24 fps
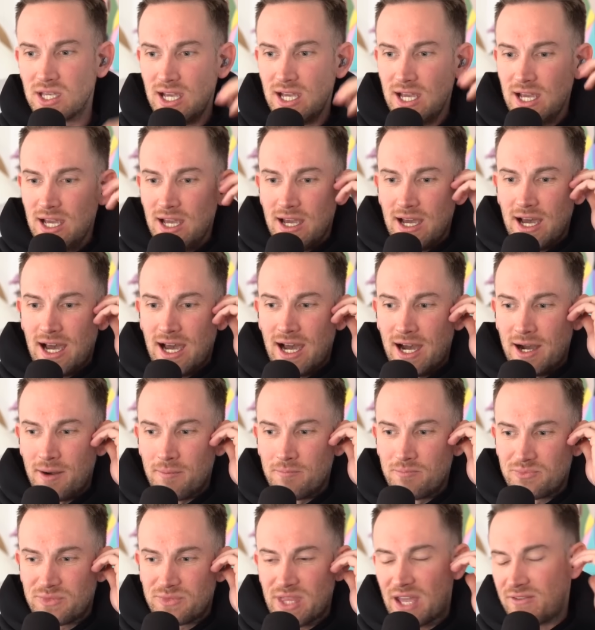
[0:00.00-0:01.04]

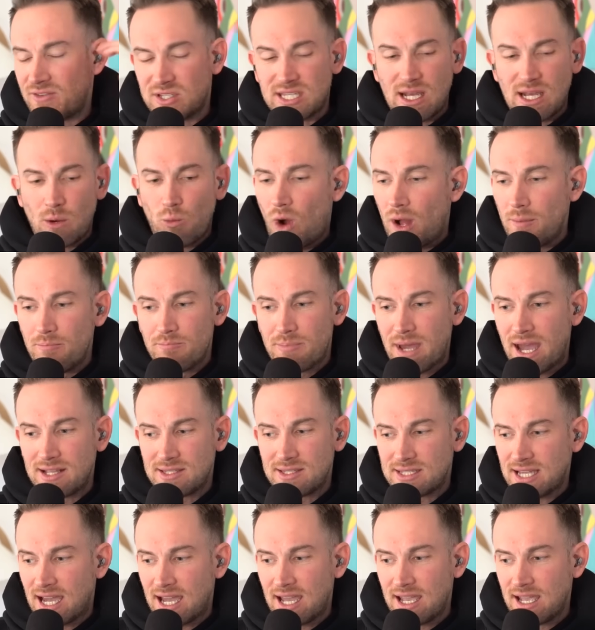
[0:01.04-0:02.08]
They've just had one bad
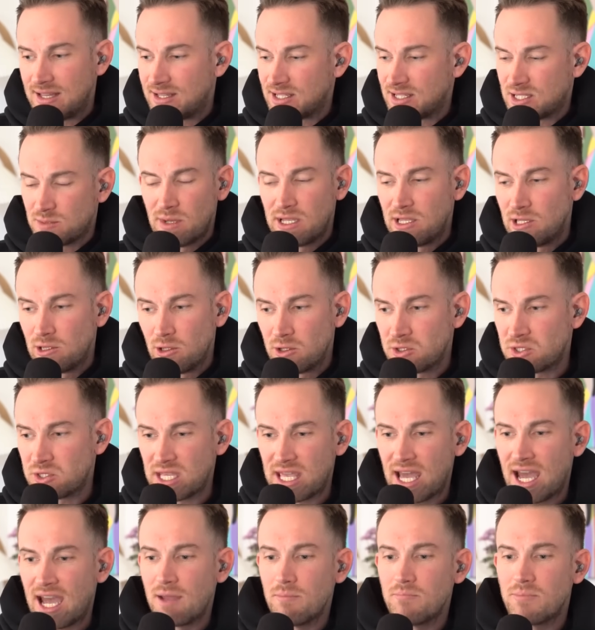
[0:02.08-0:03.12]
day. It doesn't mean you lose the
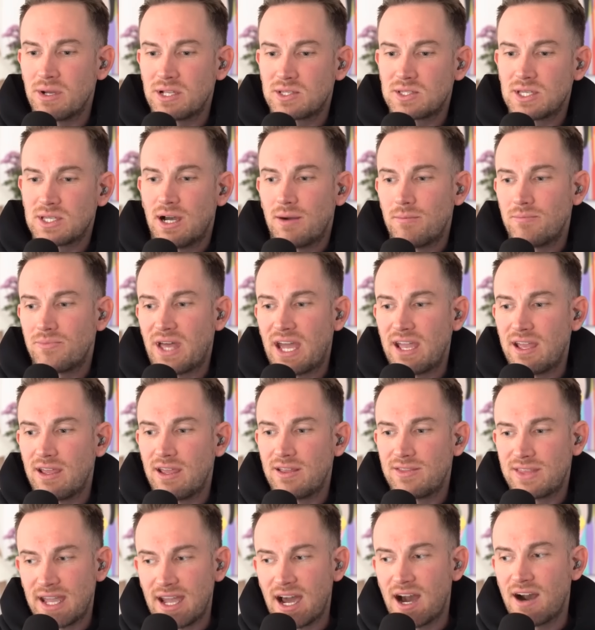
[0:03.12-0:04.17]
game, but
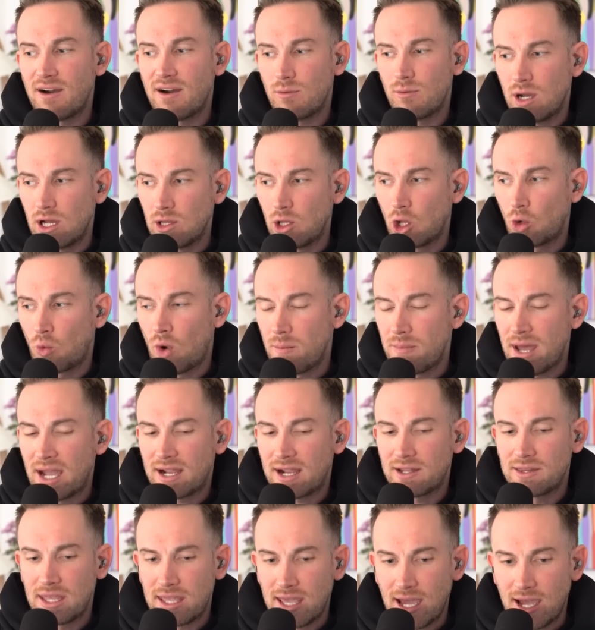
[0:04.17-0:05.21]
they are a long way back in
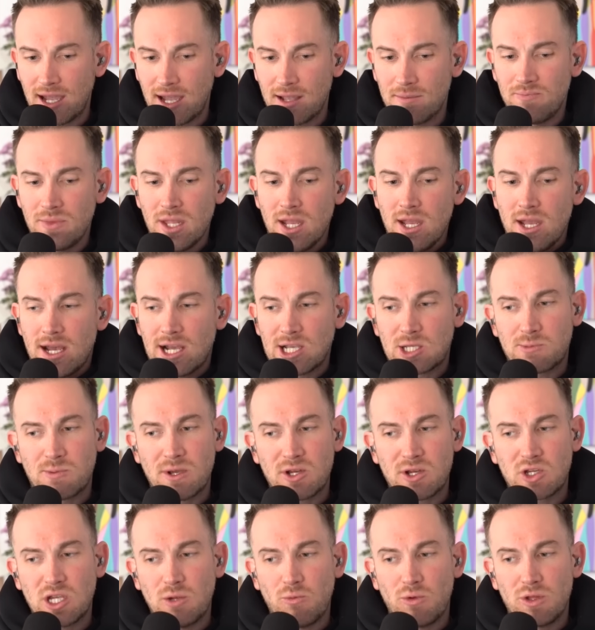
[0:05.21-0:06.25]
the game,
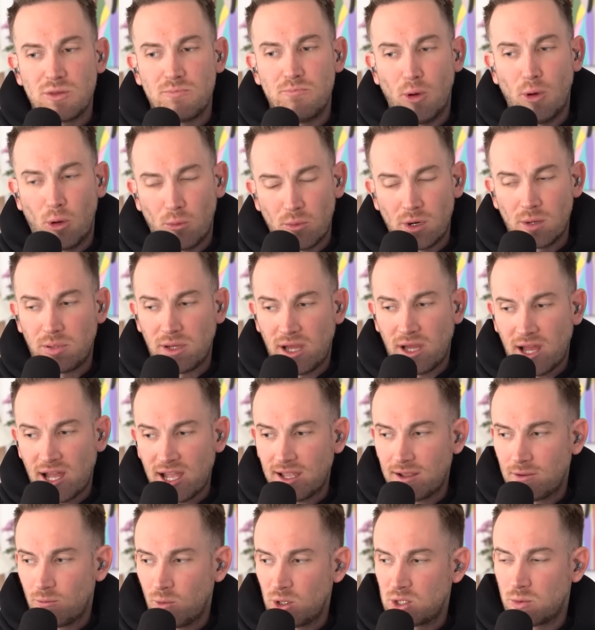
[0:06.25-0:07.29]
especially with Bumrah playing,
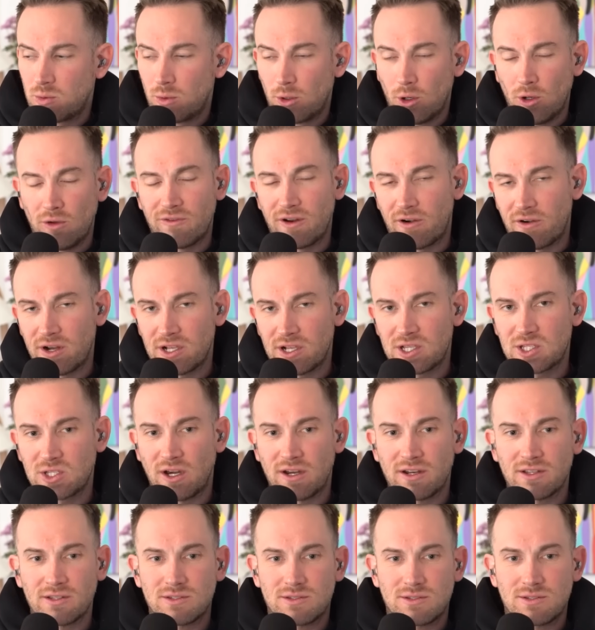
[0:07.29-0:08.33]
which we're all very
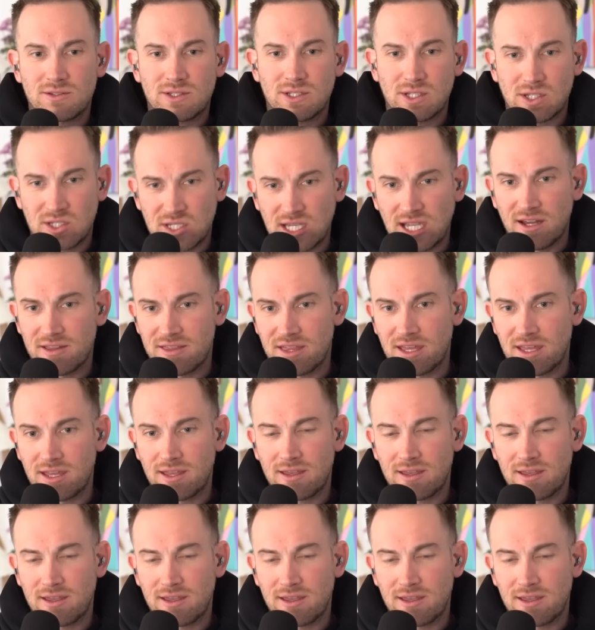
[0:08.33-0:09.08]
excited to see, I think.